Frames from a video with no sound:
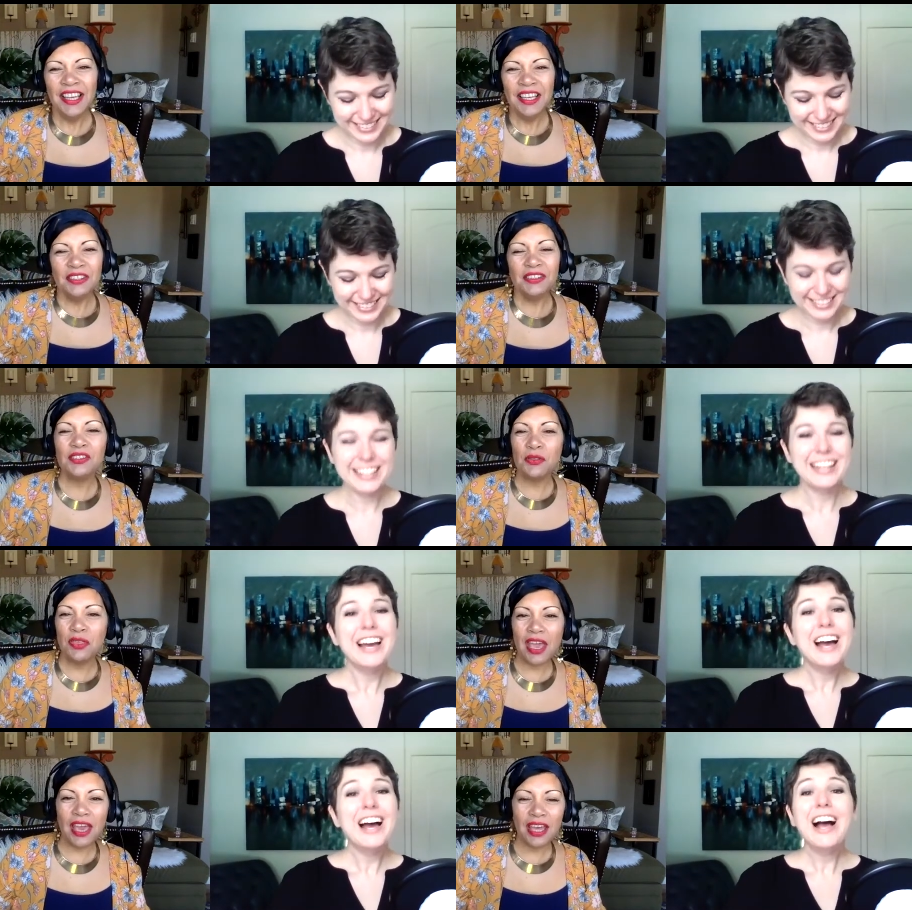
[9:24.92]
Speaker 1: so
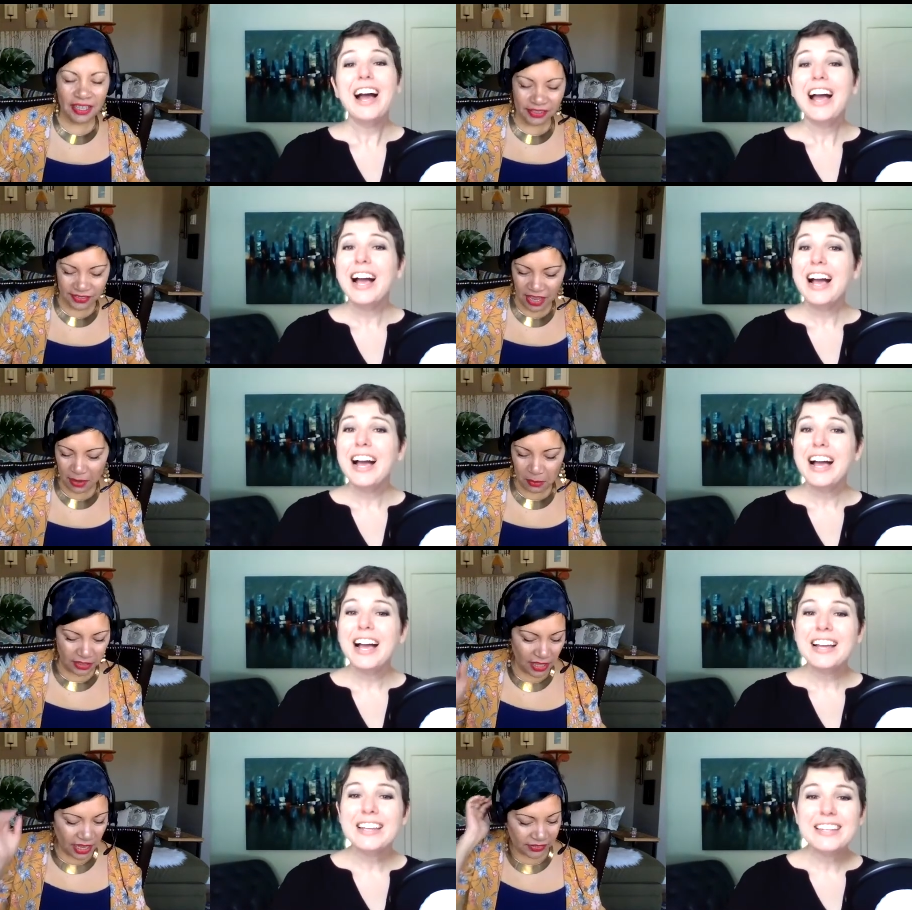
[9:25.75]
that is, I mean,
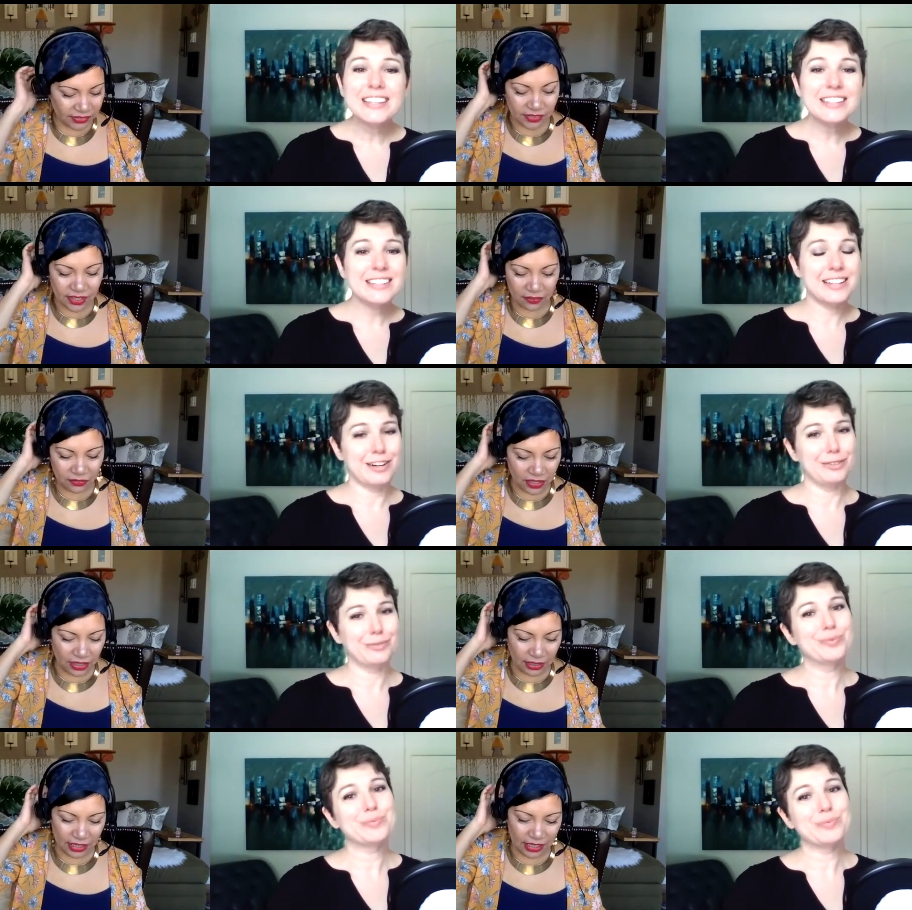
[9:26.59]
that's
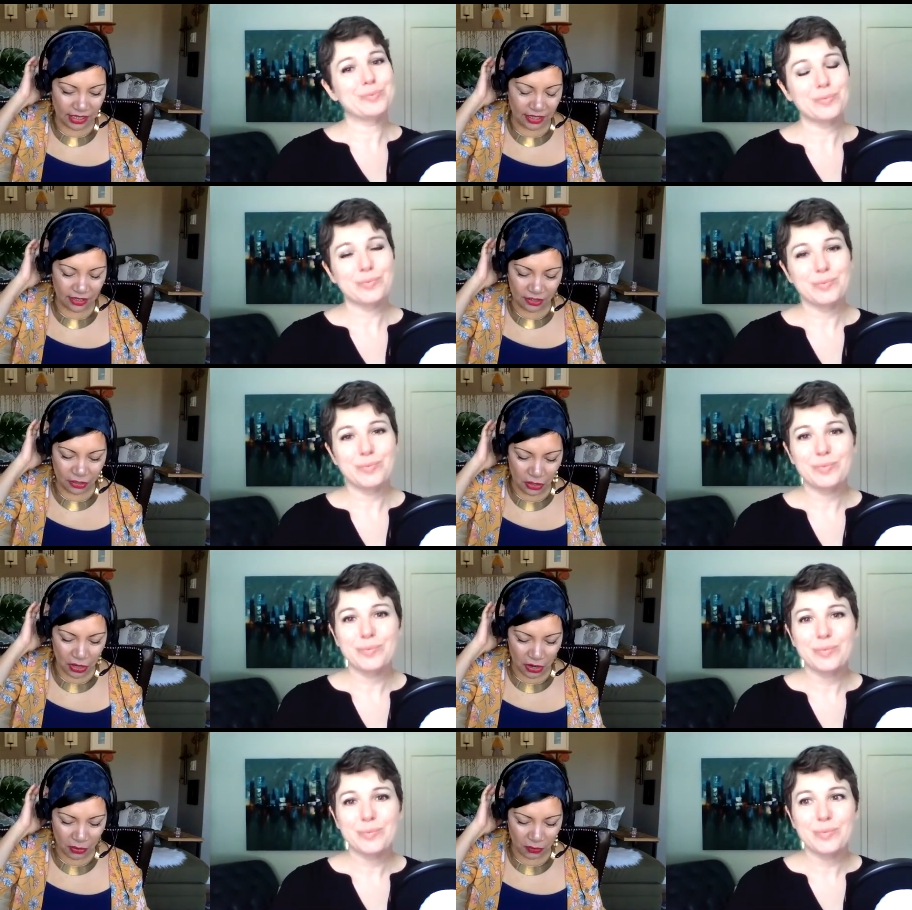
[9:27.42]
definitely,
Speaker 2: yeah. you
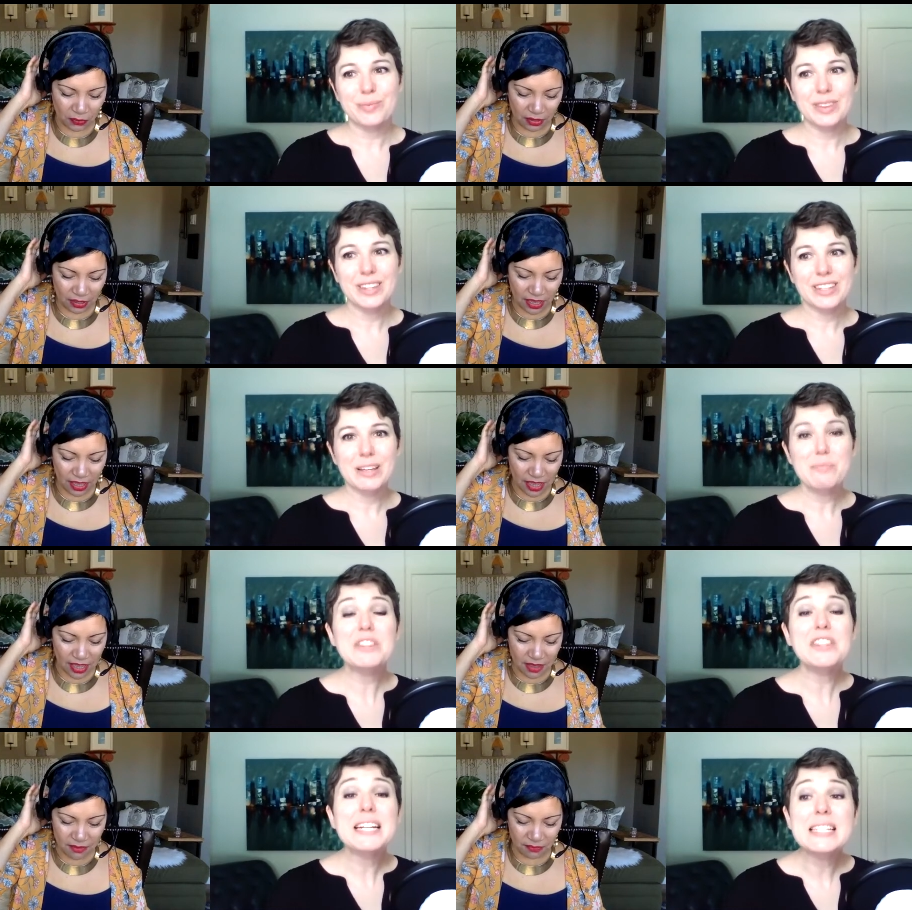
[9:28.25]
know. Uh,
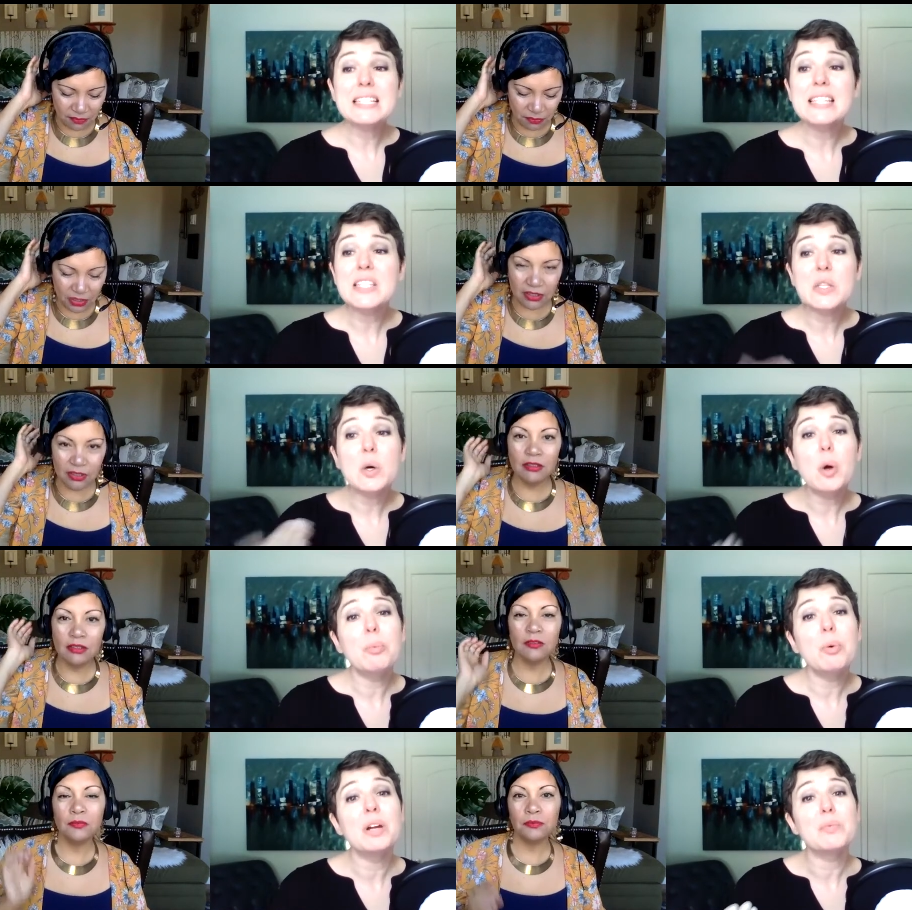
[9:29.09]
that's, that's the whole
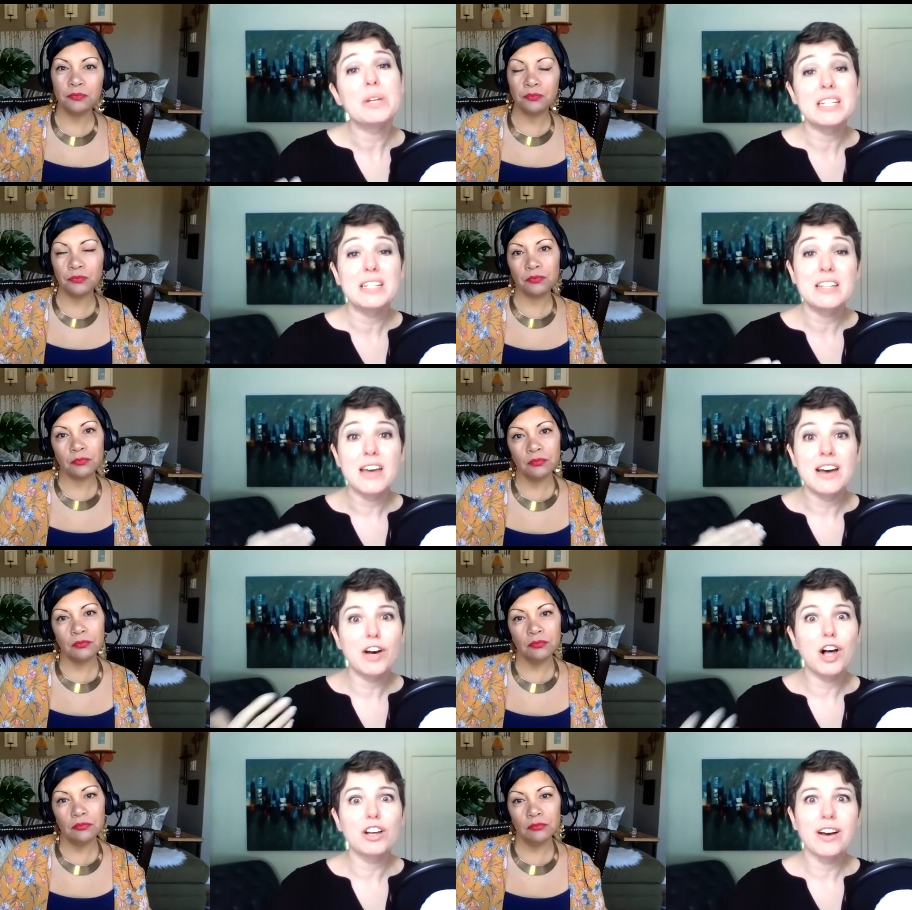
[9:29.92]
point. We have
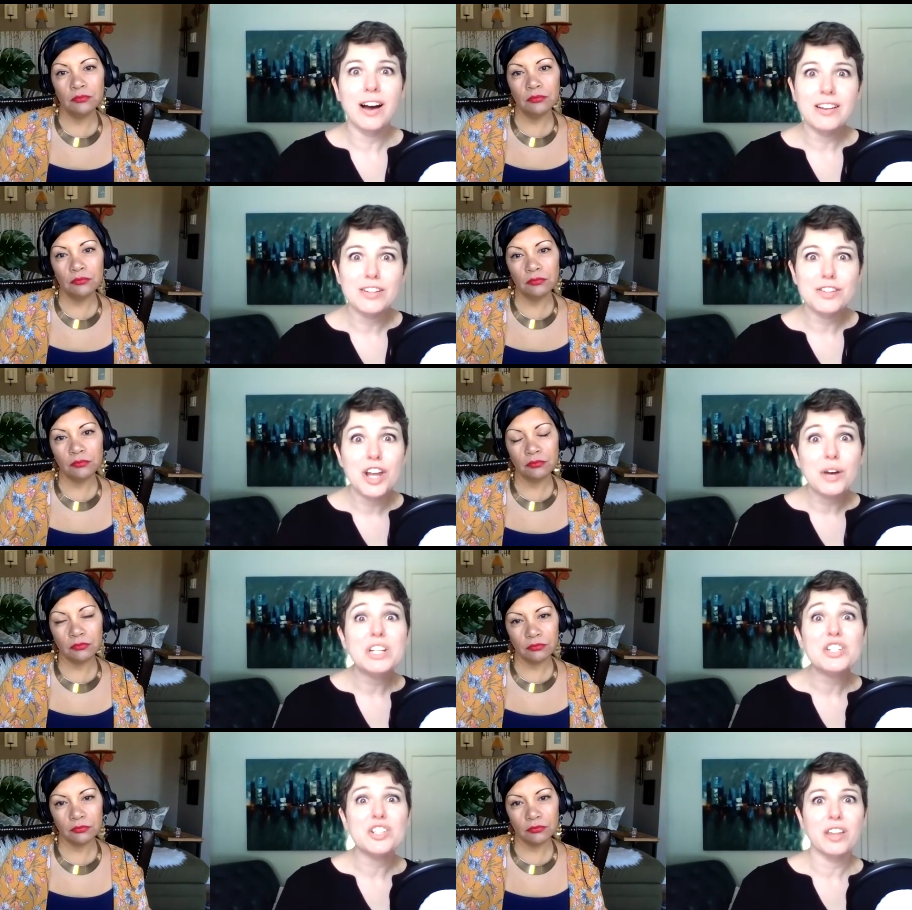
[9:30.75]
all gotten to know
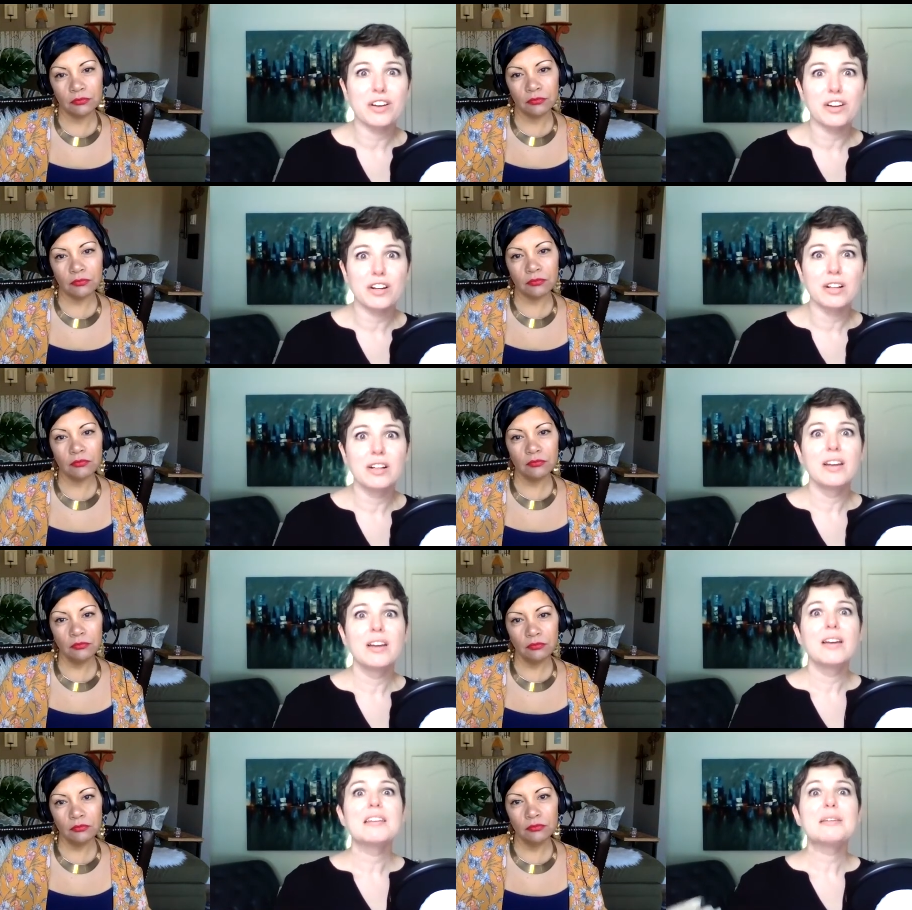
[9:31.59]
each other
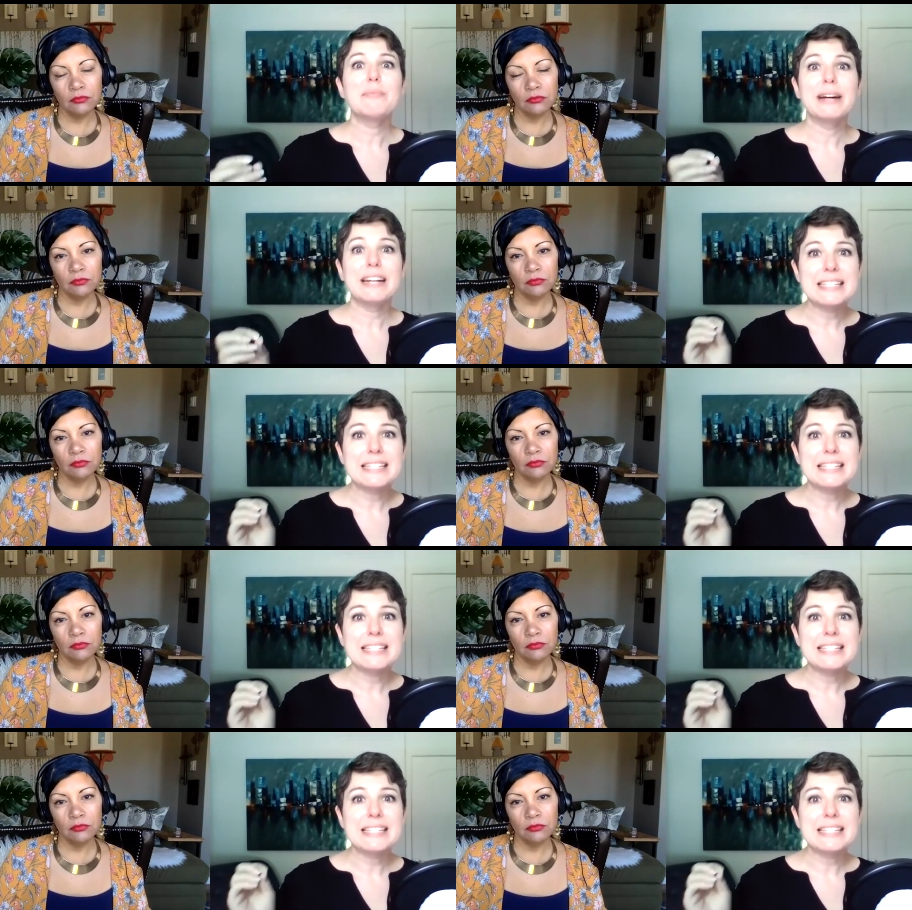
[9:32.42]
by